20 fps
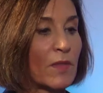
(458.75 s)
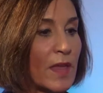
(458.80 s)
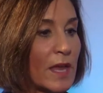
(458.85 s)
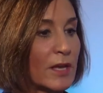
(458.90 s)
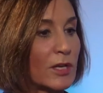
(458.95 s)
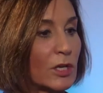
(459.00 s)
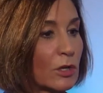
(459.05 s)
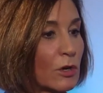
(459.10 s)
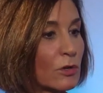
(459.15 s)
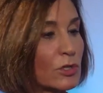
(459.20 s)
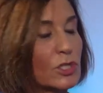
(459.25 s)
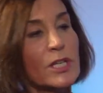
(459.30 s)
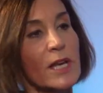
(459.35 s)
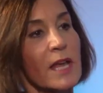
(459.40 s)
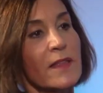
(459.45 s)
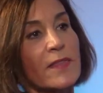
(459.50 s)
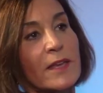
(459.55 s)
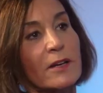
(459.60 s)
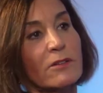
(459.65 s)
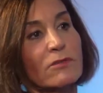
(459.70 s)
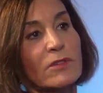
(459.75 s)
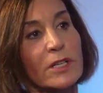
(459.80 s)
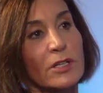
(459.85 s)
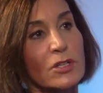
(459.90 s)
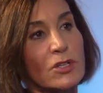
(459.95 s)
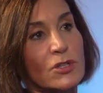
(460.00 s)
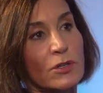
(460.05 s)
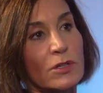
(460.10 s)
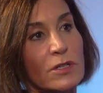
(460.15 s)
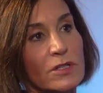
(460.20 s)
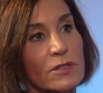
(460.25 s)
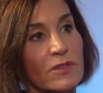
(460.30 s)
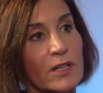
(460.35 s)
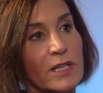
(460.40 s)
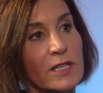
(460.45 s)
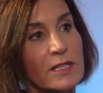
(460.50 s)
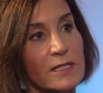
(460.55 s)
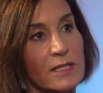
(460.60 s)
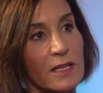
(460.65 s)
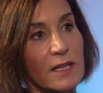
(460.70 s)
negotiate their reinsurance
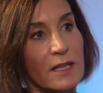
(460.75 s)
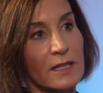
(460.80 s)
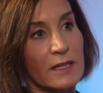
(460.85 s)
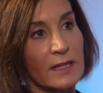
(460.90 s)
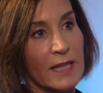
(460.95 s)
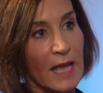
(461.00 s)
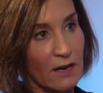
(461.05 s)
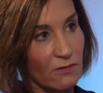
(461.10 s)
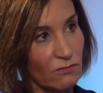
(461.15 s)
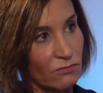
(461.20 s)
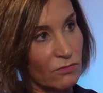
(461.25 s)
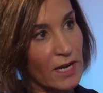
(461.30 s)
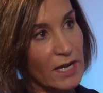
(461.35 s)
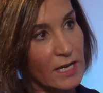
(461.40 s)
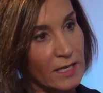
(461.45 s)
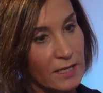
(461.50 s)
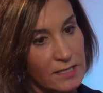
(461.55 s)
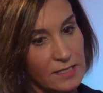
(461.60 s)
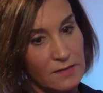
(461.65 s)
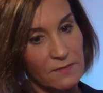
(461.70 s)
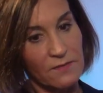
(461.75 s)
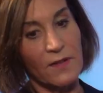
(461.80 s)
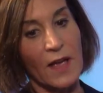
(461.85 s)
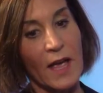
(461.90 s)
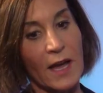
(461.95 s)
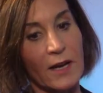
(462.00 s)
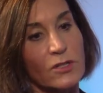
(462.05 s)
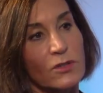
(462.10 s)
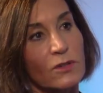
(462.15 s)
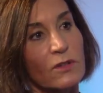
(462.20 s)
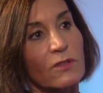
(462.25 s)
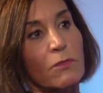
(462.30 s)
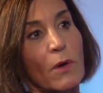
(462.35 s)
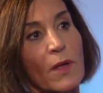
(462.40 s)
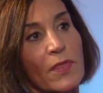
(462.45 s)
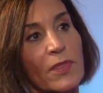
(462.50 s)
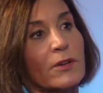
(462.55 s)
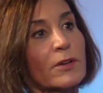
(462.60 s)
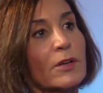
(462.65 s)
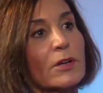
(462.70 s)
rates, that rate is a factor of
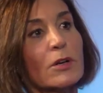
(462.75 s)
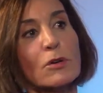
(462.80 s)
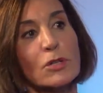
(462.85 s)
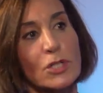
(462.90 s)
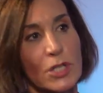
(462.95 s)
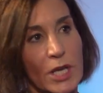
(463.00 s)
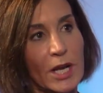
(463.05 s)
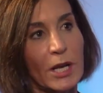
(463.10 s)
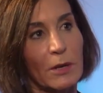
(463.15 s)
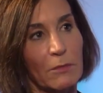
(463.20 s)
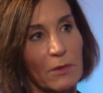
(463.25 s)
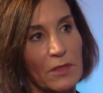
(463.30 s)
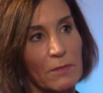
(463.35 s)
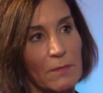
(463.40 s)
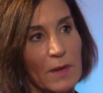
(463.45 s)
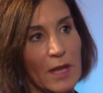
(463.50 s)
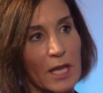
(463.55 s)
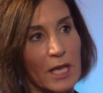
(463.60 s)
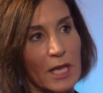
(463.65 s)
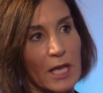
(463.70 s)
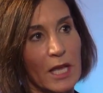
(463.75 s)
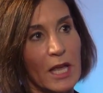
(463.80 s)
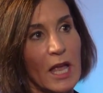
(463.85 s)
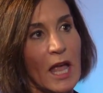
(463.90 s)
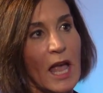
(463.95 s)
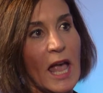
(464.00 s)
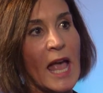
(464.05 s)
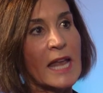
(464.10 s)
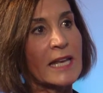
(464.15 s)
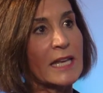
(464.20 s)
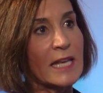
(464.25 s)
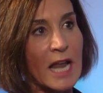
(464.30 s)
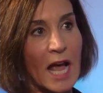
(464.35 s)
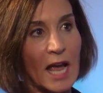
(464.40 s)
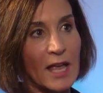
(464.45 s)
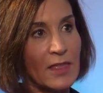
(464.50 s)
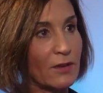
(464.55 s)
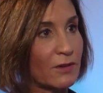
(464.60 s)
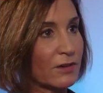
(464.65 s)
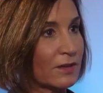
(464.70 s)
what they're negotiating with me. And
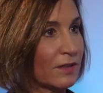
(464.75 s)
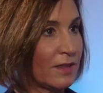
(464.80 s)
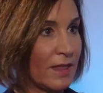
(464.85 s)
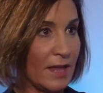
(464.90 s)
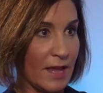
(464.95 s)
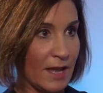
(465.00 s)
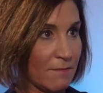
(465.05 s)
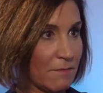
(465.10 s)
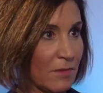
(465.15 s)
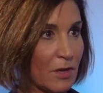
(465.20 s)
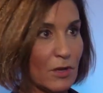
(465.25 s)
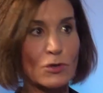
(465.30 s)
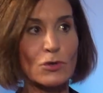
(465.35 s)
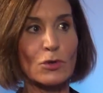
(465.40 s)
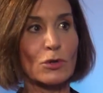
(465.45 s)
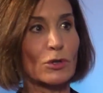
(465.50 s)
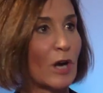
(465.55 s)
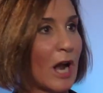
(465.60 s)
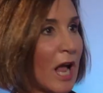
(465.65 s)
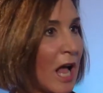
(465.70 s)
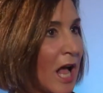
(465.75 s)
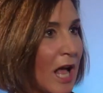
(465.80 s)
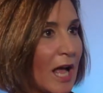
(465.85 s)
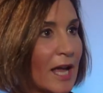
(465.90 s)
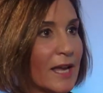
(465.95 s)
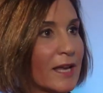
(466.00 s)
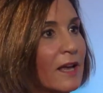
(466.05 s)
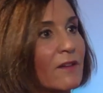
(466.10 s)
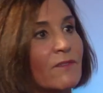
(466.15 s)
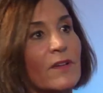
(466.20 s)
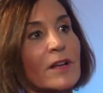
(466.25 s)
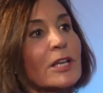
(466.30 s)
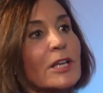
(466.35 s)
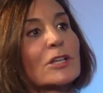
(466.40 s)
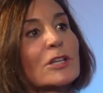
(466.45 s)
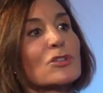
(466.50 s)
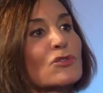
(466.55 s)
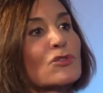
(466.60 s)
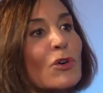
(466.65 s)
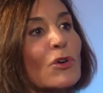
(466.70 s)
neither them nor I have any
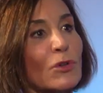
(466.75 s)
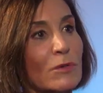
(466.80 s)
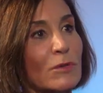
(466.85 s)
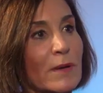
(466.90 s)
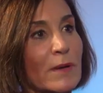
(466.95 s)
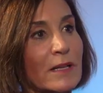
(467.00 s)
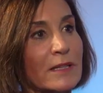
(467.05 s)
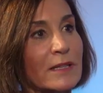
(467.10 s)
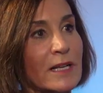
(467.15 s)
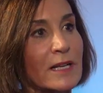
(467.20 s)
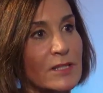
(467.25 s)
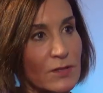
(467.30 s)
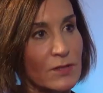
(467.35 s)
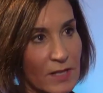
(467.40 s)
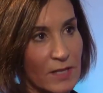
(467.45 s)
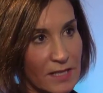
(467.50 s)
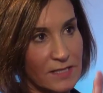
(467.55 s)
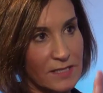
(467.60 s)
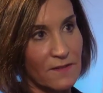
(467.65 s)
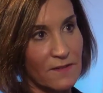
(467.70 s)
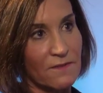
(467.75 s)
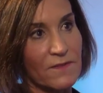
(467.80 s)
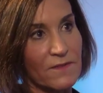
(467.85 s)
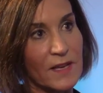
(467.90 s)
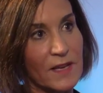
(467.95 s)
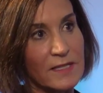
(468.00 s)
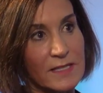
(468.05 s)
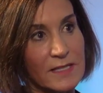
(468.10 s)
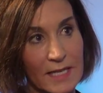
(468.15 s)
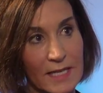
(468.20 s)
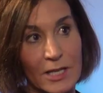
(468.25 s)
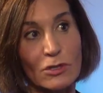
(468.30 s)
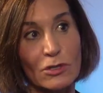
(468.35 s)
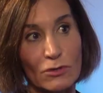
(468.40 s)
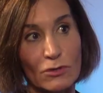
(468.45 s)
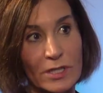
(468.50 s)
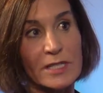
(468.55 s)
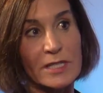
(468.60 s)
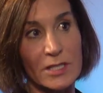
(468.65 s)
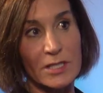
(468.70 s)
control about that. So that's a fixed
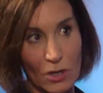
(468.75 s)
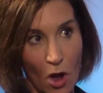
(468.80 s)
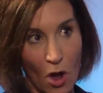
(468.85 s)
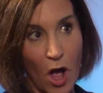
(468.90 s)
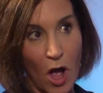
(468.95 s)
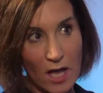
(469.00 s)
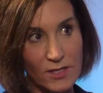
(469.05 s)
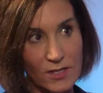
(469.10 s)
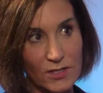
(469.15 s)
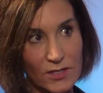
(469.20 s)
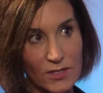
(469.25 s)
increased cost.